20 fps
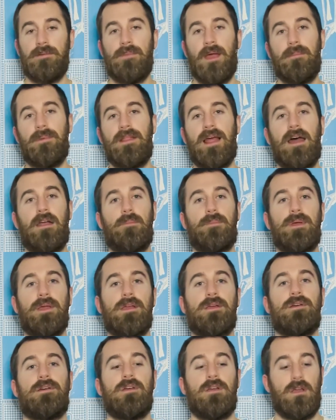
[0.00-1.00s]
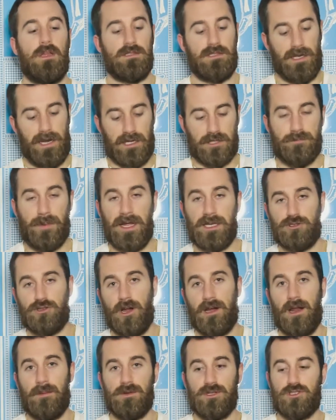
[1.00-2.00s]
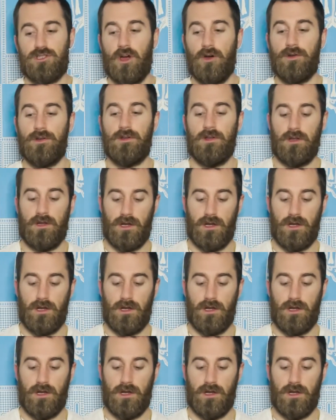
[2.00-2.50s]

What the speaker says: Maybe that'll be the next Patreon episode.